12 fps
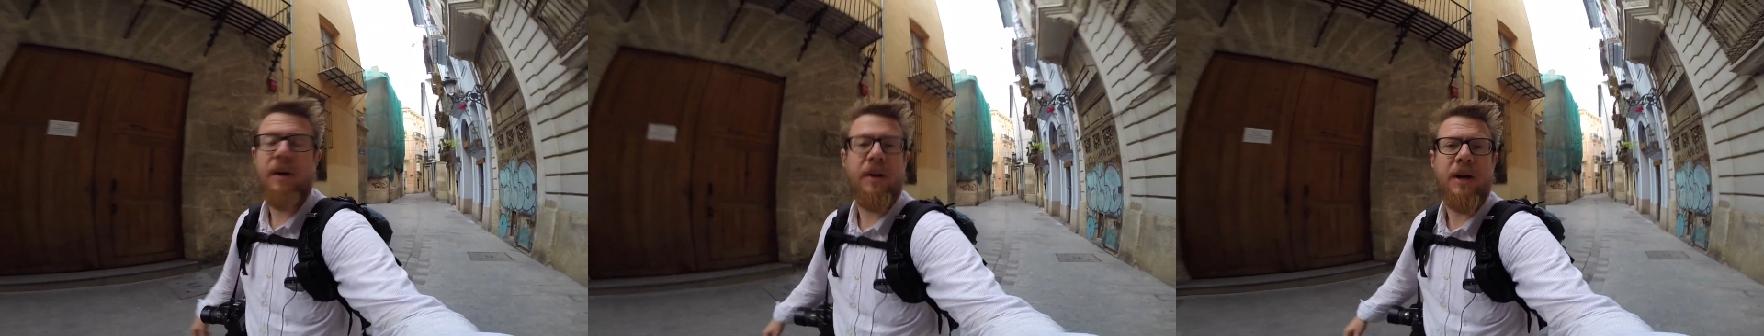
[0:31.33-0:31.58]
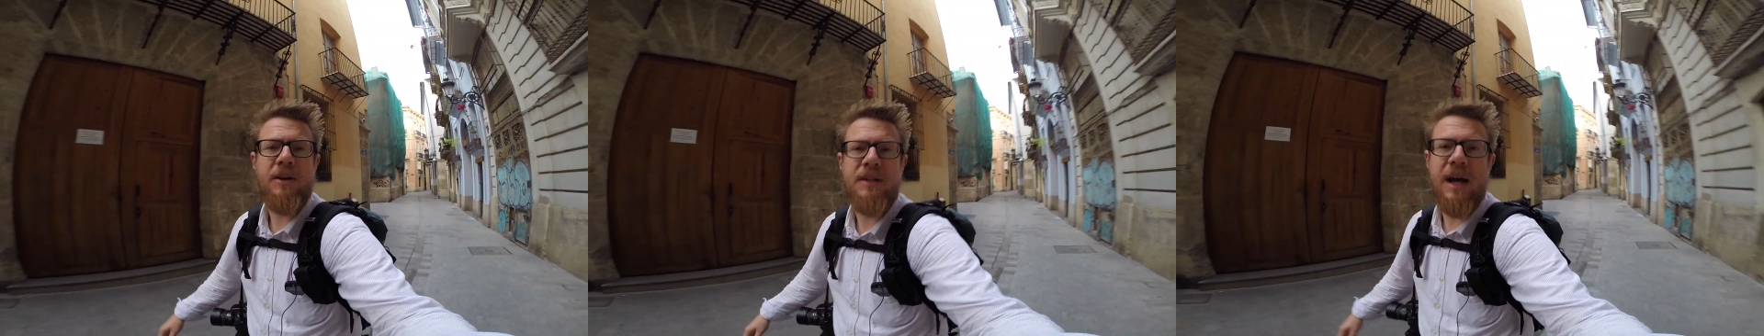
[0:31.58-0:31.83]

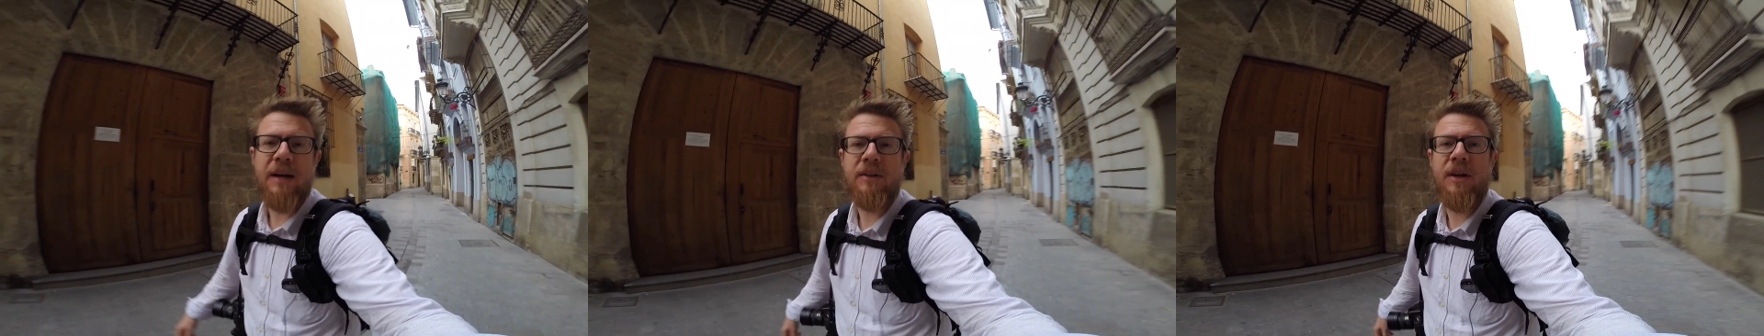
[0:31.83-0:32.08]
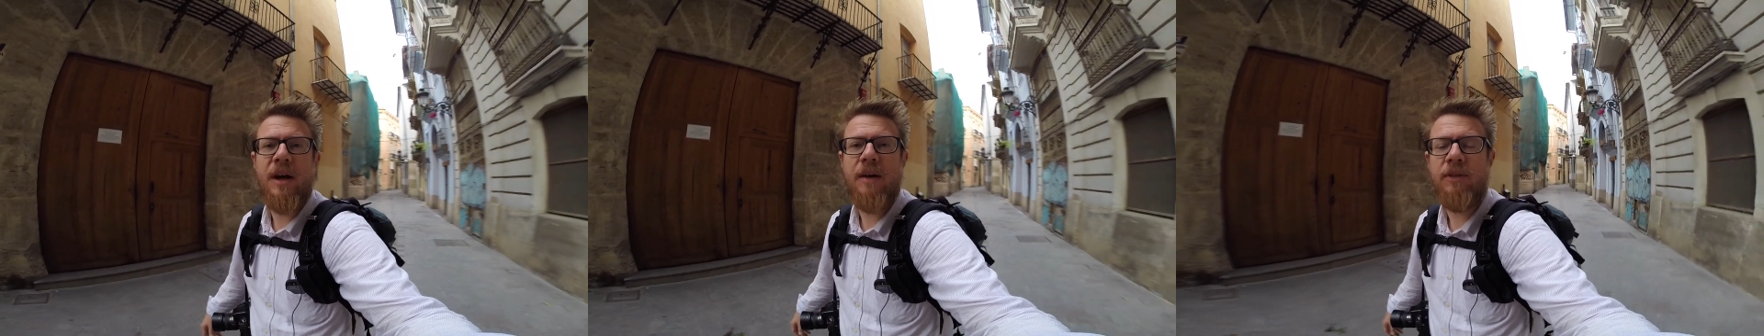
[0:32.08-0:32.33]
I'll go down,
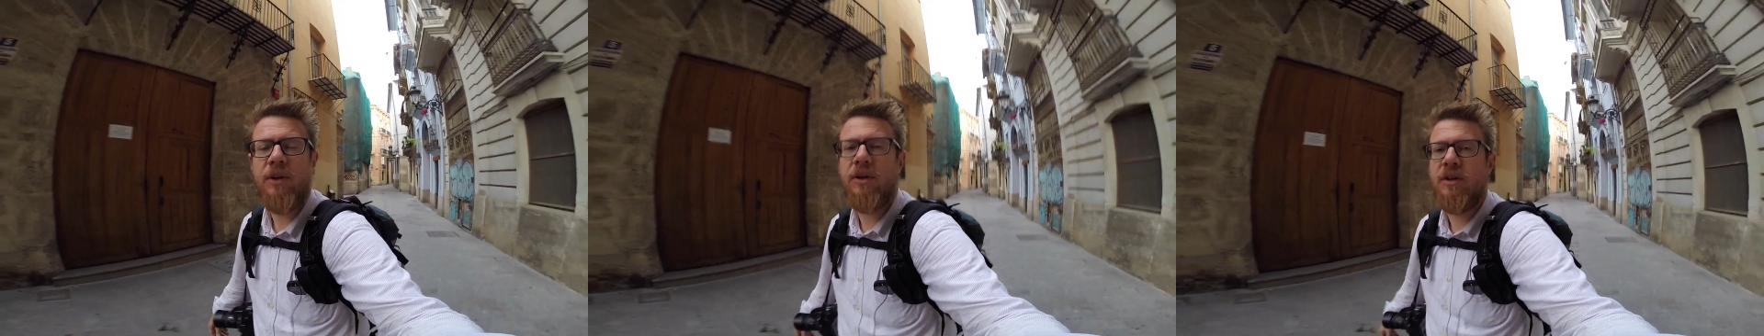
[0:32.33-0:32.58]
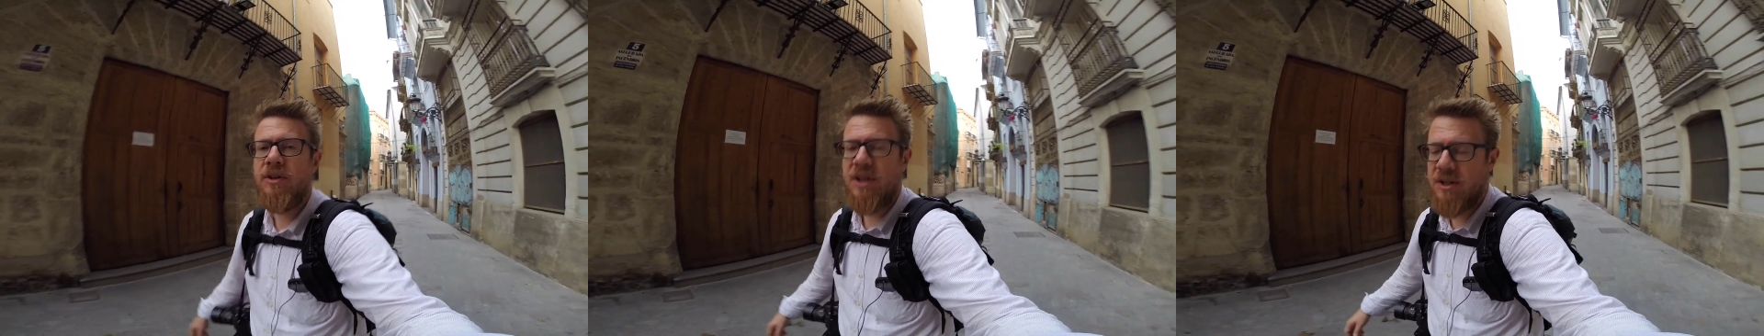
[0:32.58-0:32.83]
have a
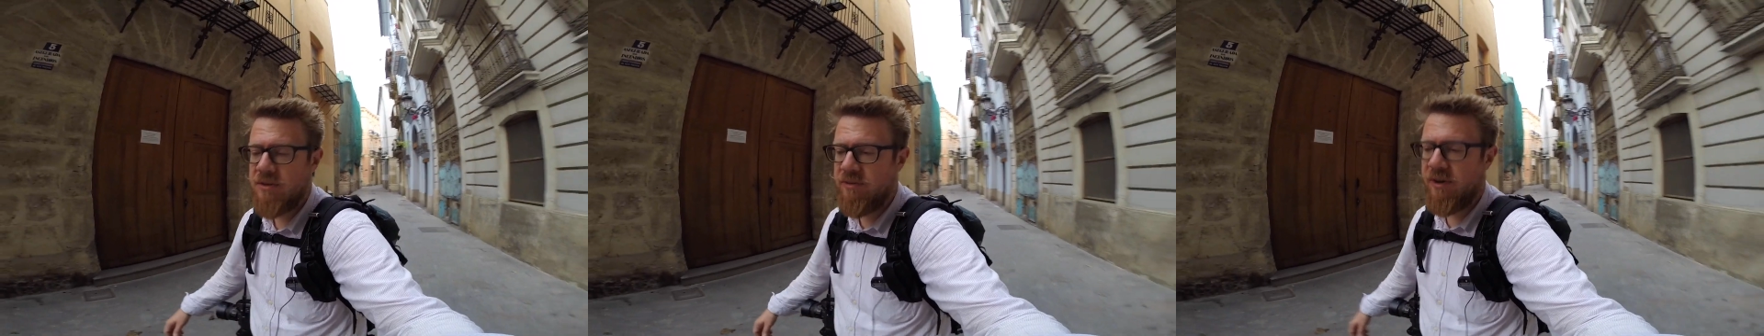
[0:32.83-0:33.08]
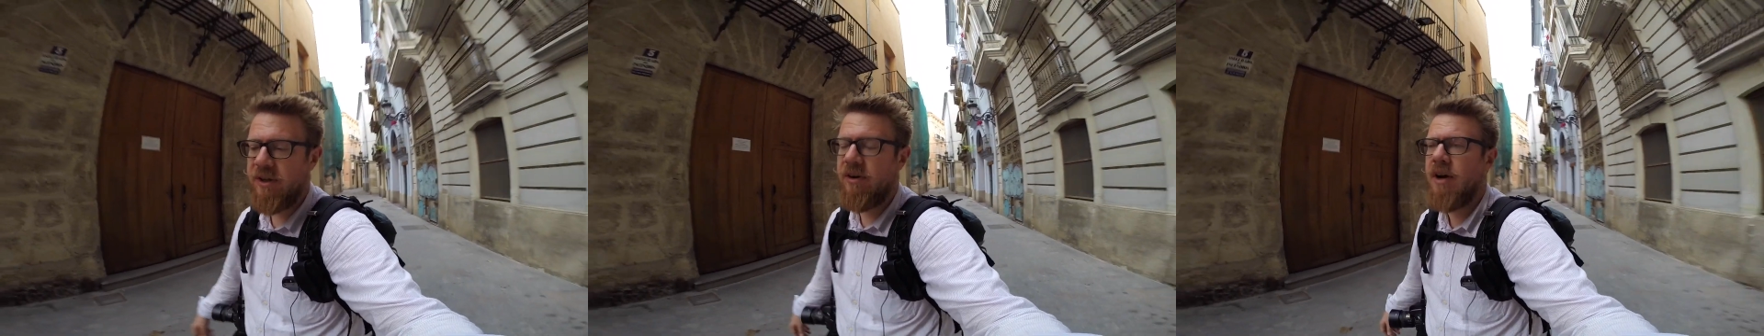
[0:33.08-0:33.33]
look, take some
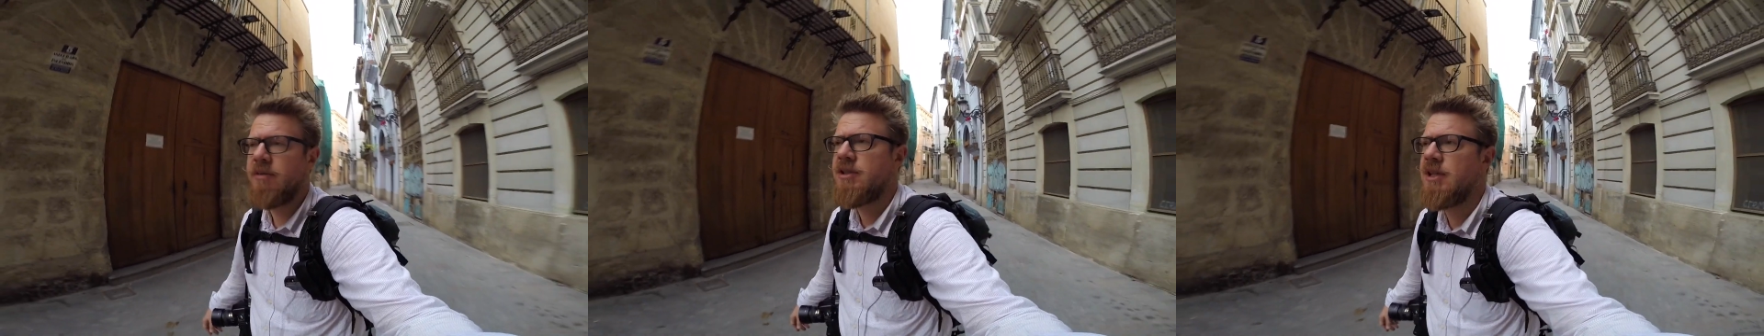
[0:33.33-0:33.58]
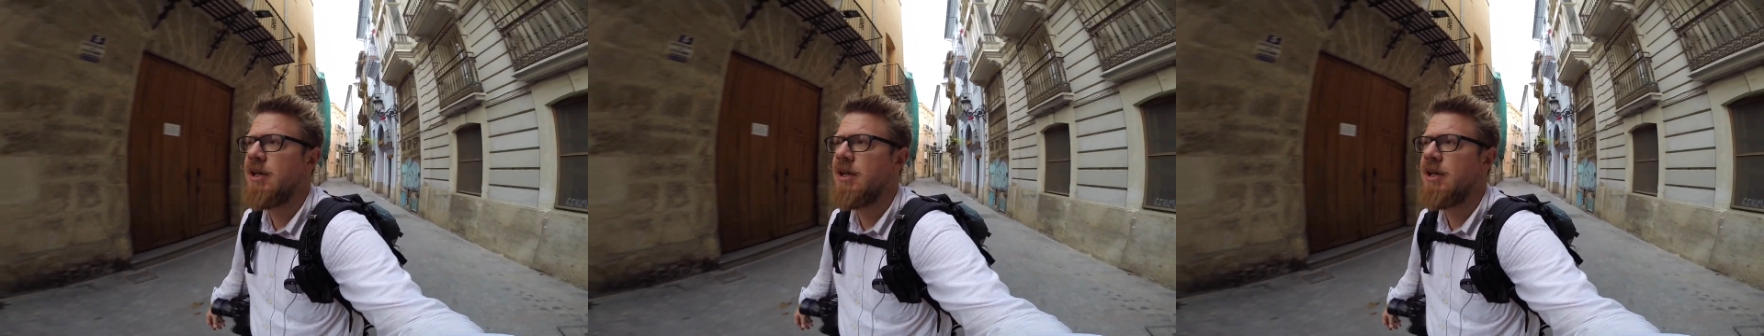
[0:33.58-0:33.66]
photographs.